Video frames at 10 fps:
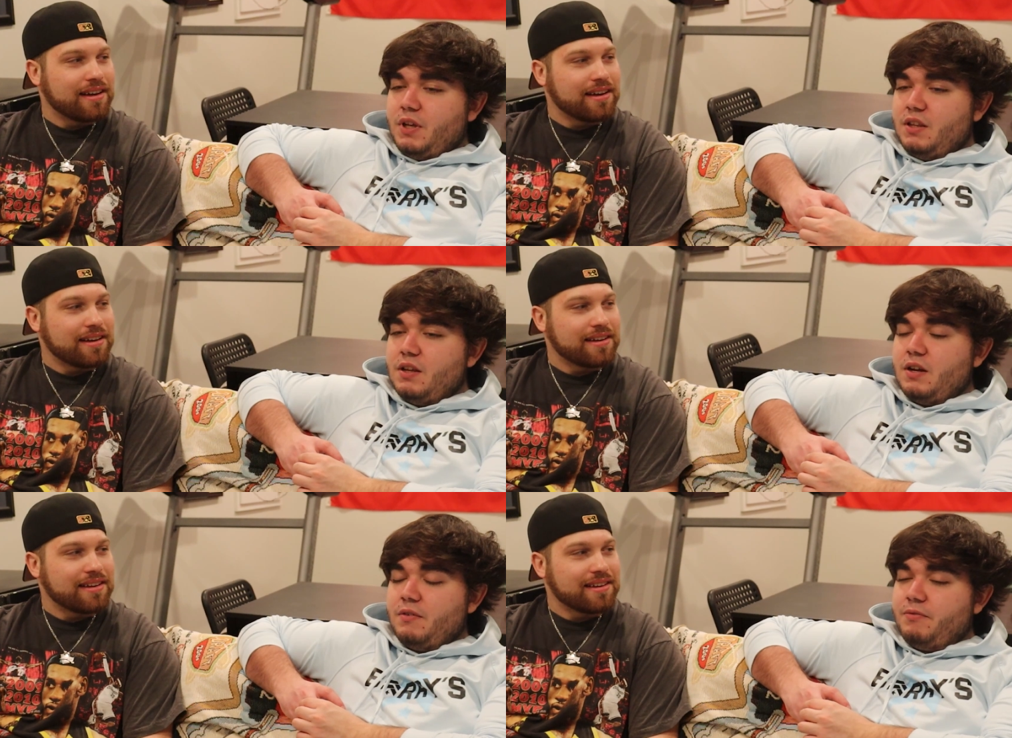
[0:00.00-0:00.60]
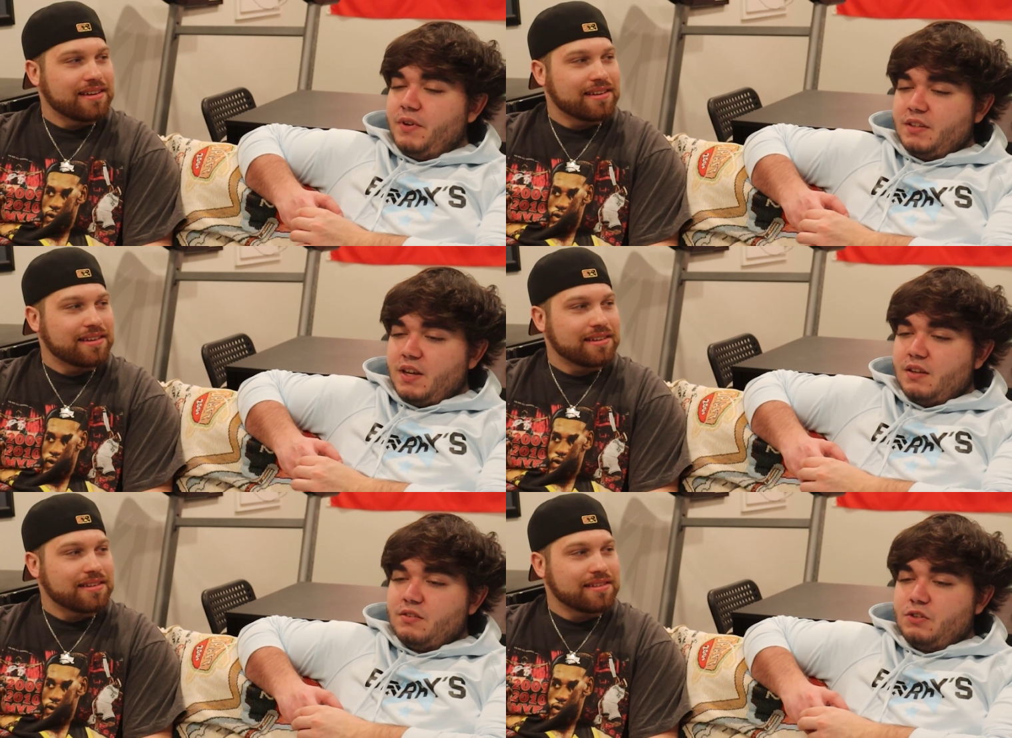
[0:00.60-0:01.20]
Speaker 1: he did a
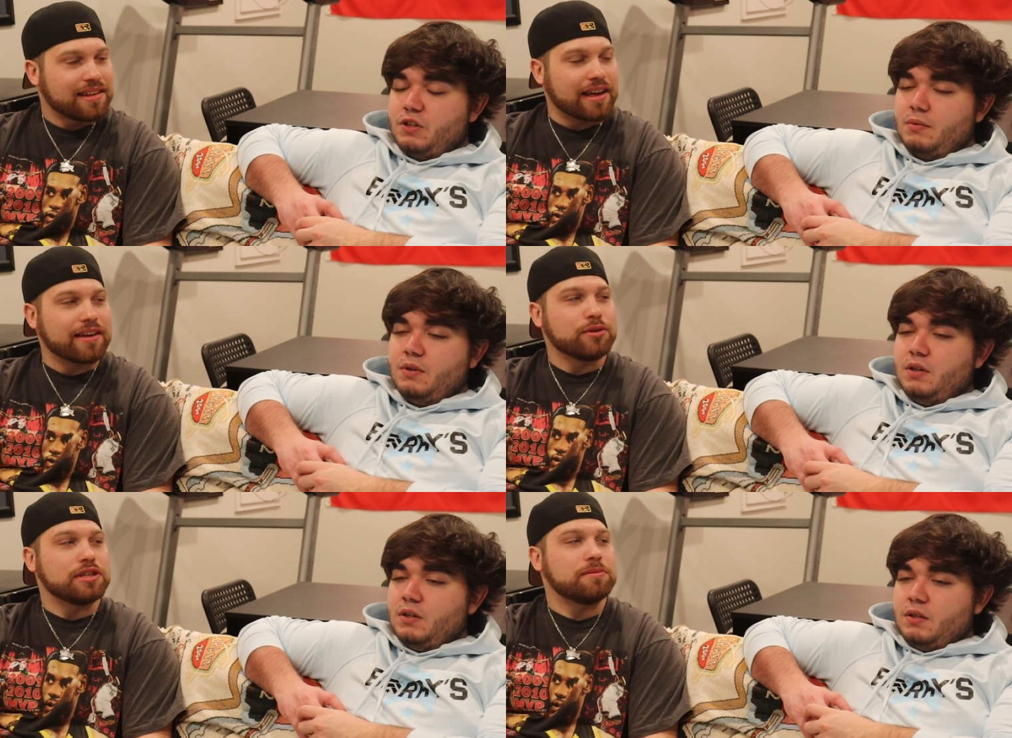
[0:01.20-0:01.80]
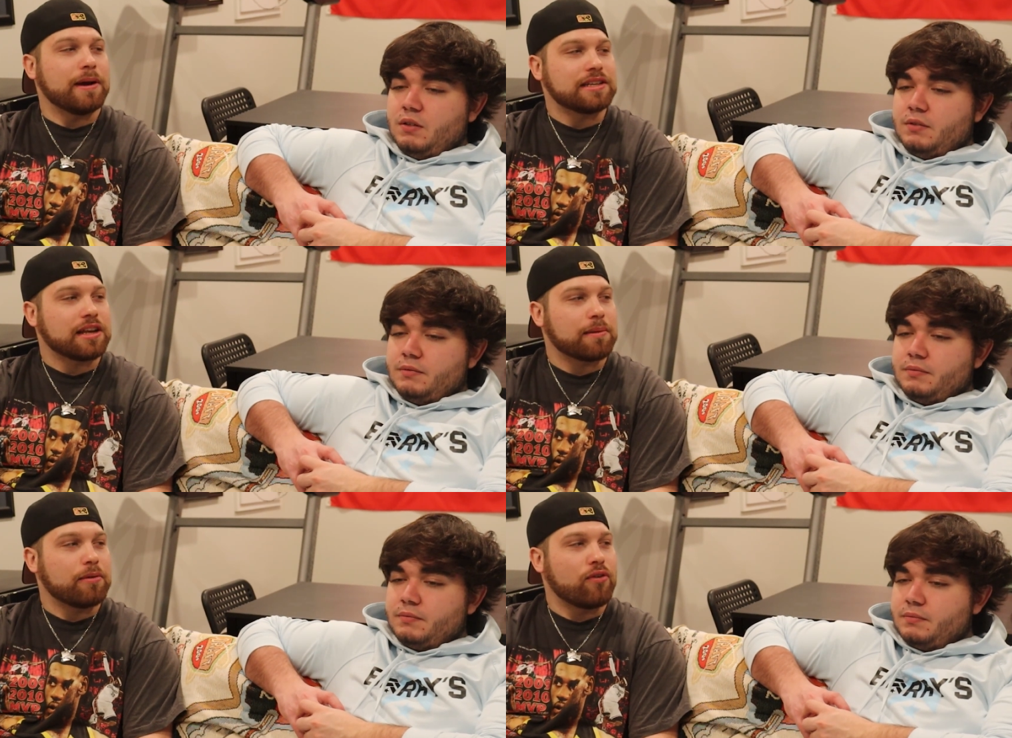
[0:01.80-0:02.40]
fantastic job. Like I think it was his
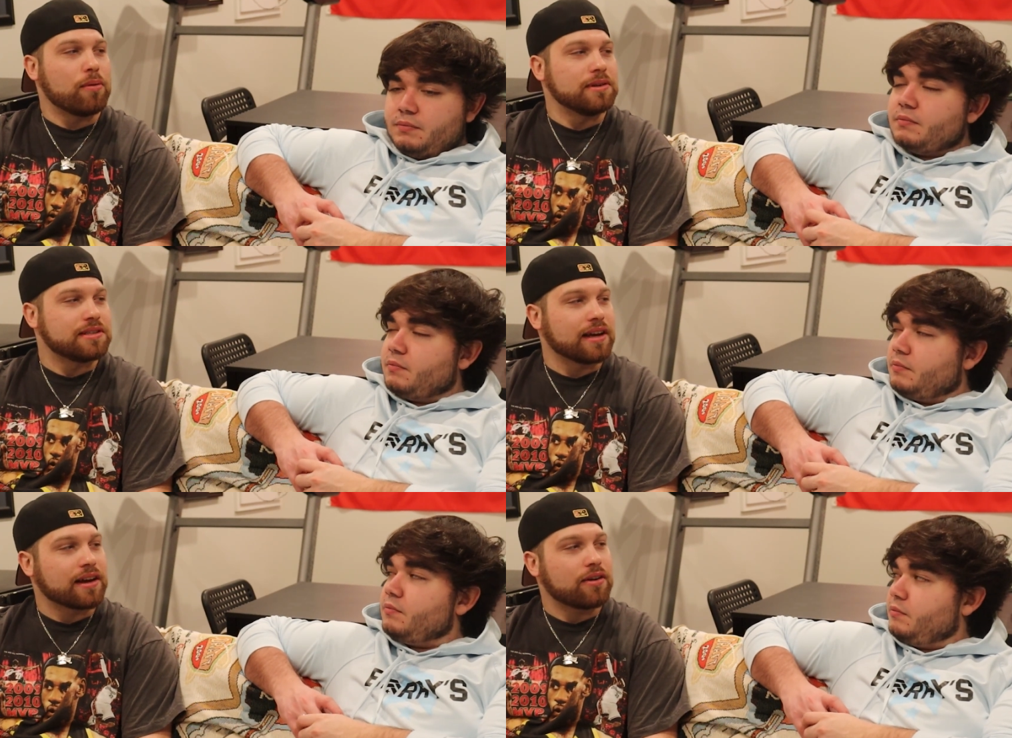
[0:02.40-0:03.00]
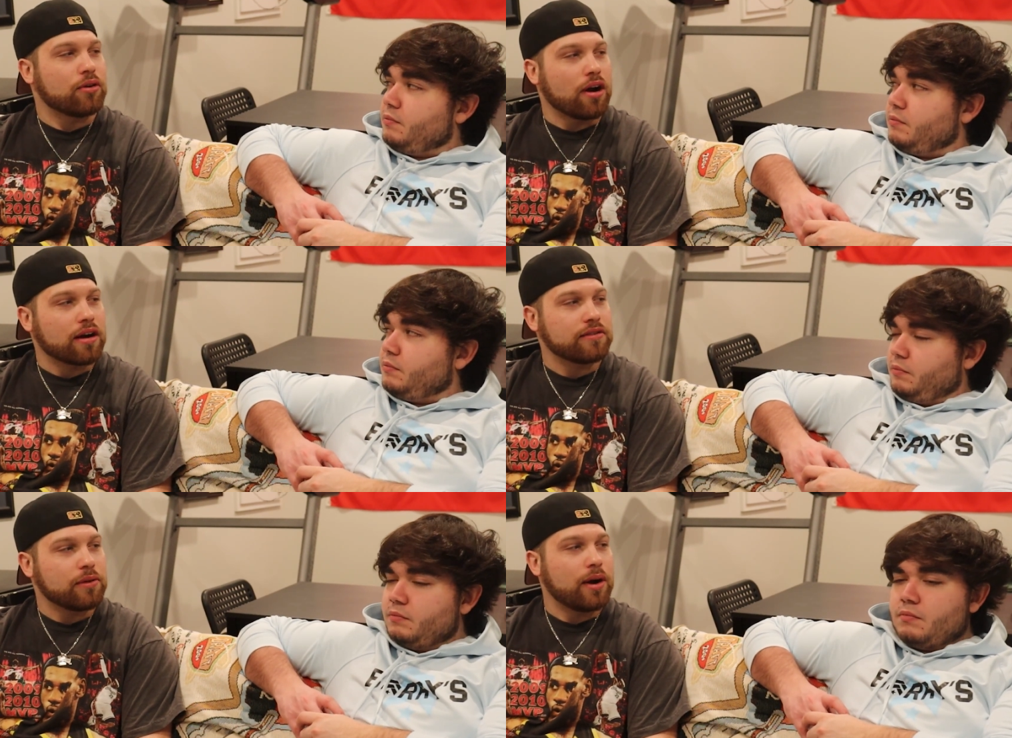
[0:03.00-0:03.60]
Speaker 2: best like performance like
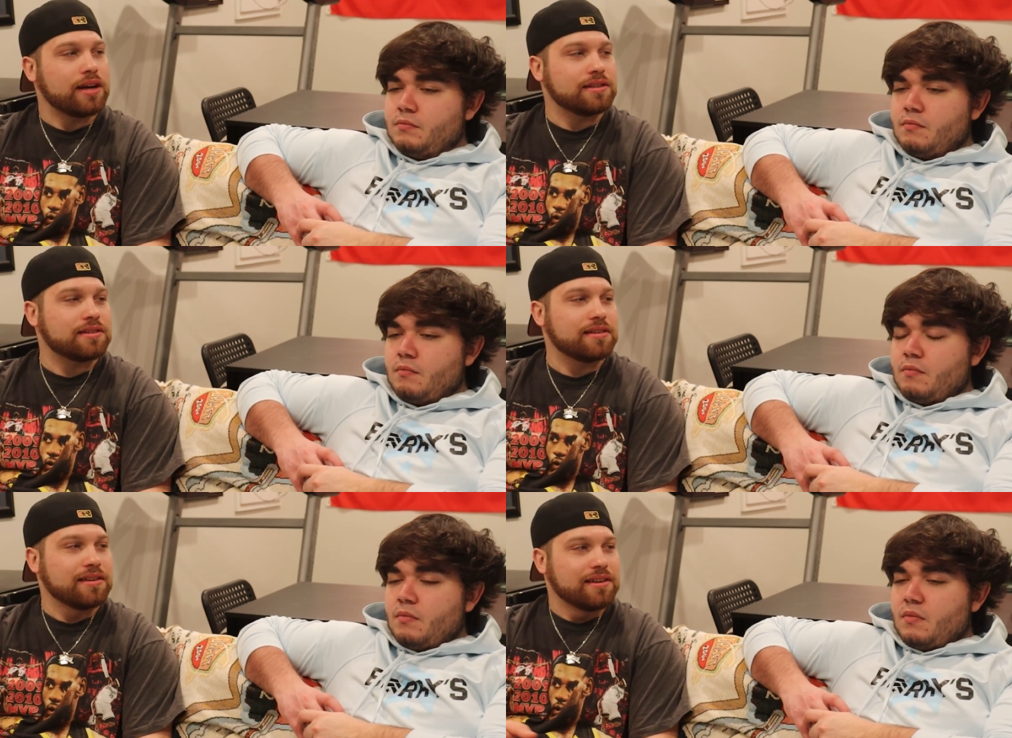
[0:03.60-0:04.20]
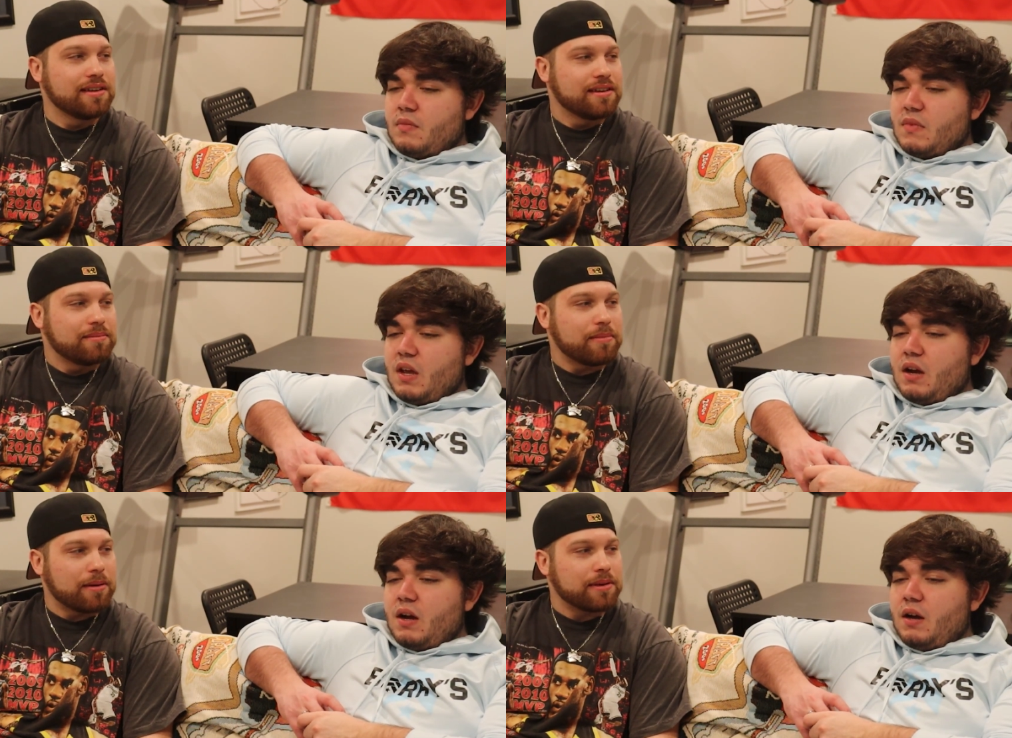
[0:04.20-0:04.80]
choreography wise.
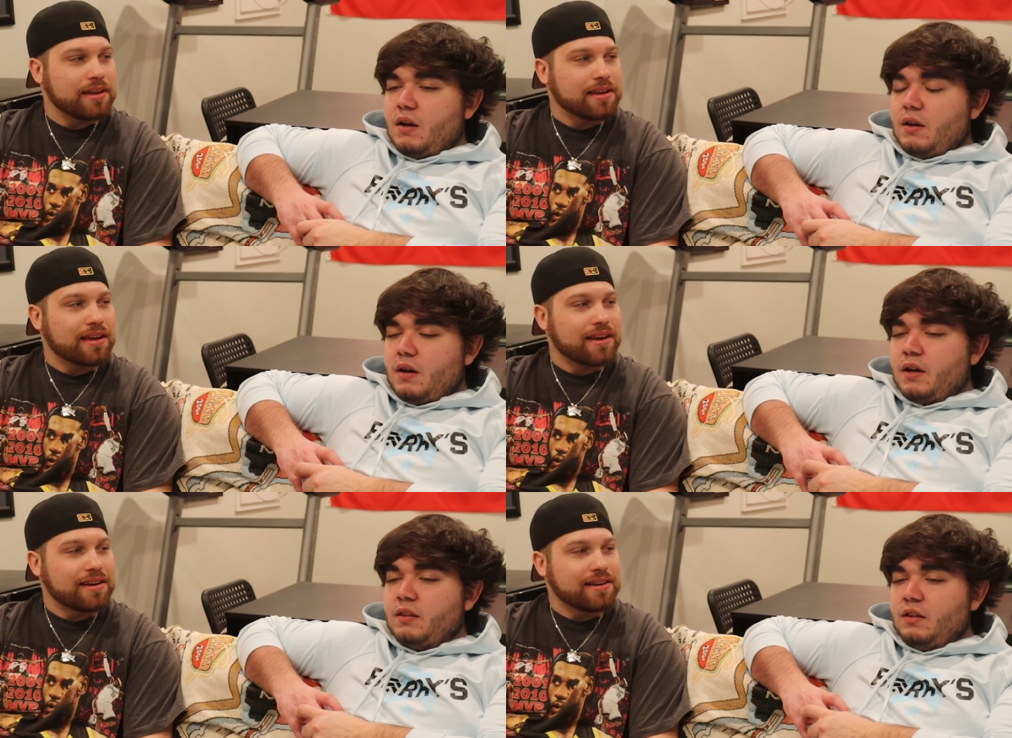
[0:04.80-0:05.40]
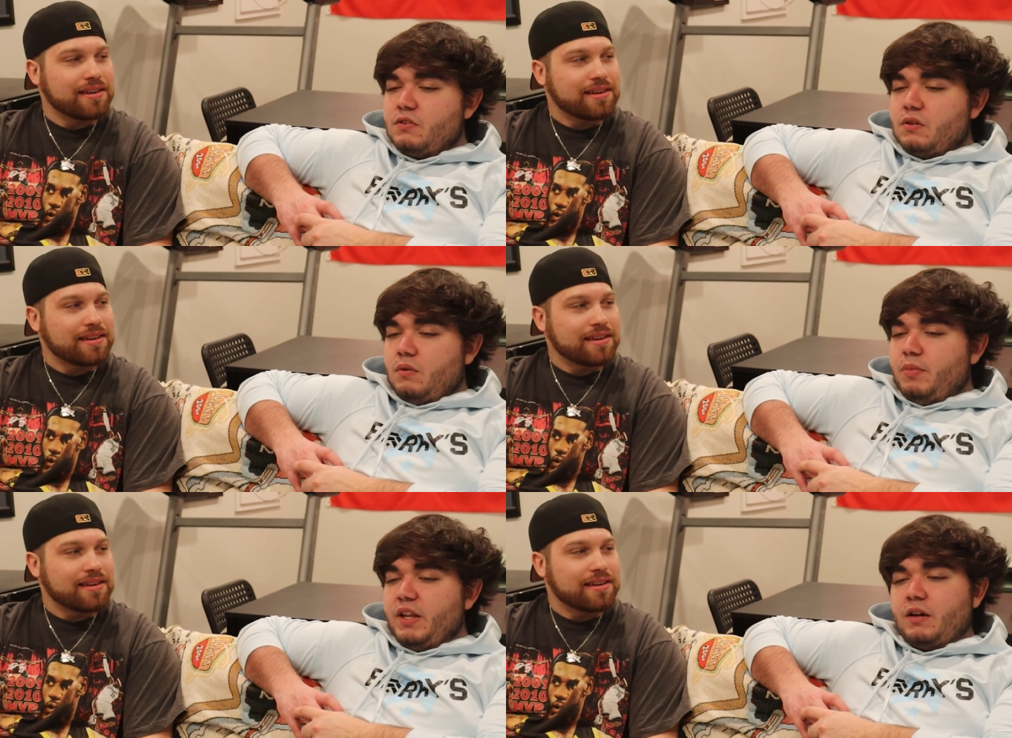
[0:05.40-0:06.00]
Maybe, yeah. I think
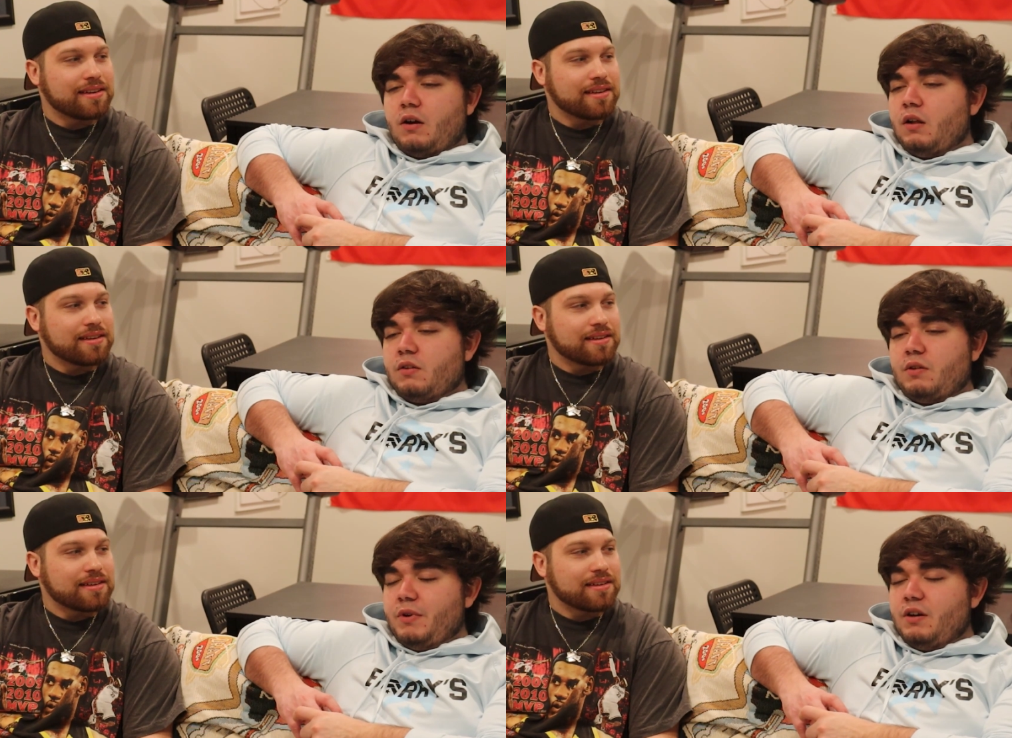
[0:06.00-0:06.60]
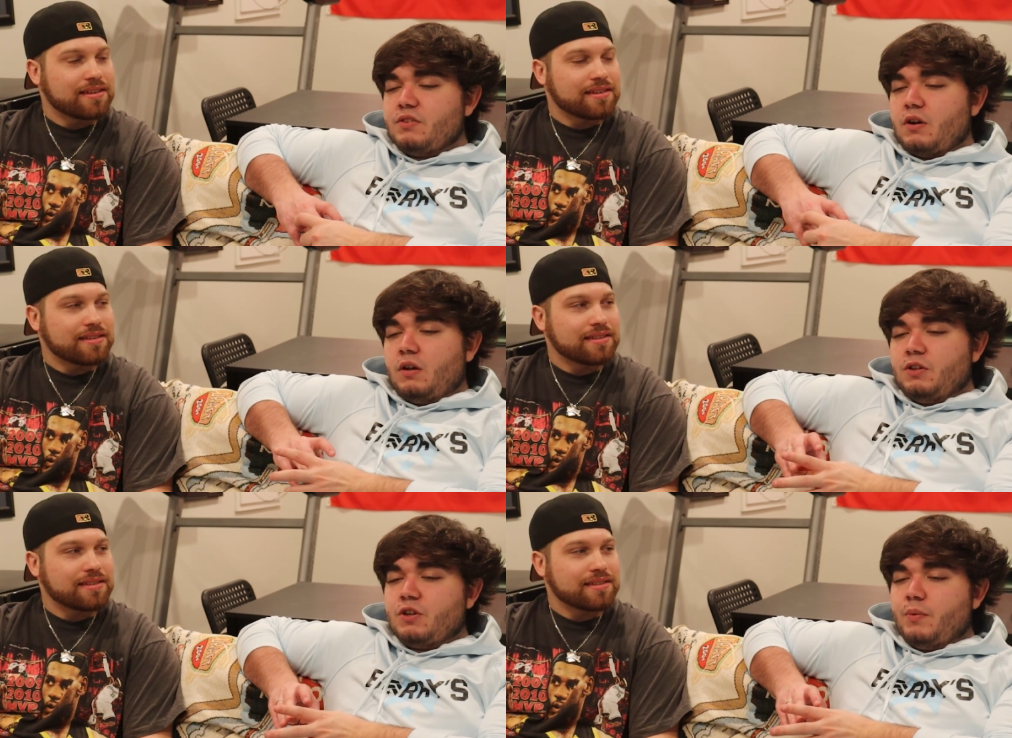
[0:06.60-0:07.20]
Speaker 1: so, but like all to be honest,
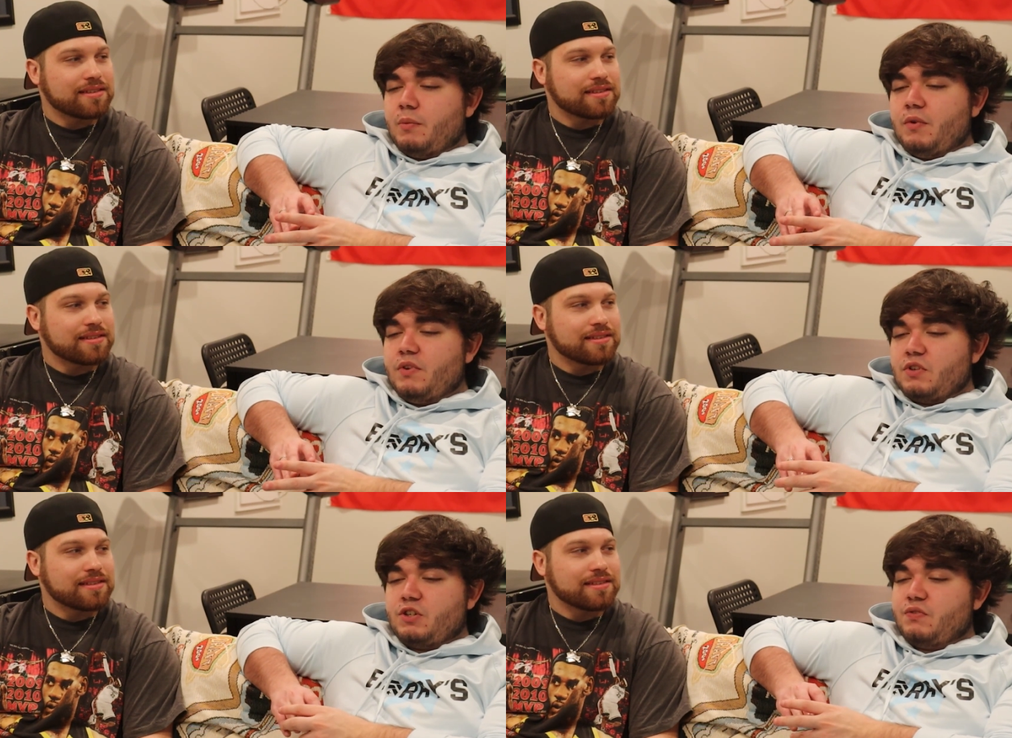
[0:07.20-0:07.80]
all the John Wick movies are